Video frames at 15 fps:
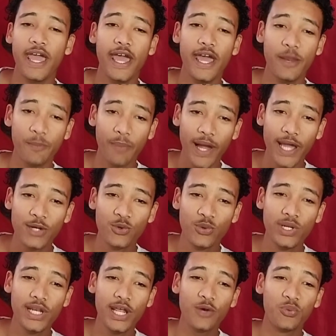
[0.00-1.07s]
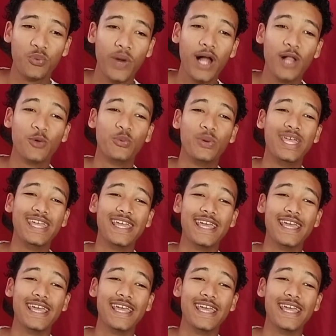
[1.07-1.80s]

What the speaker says: and by doing that, well, we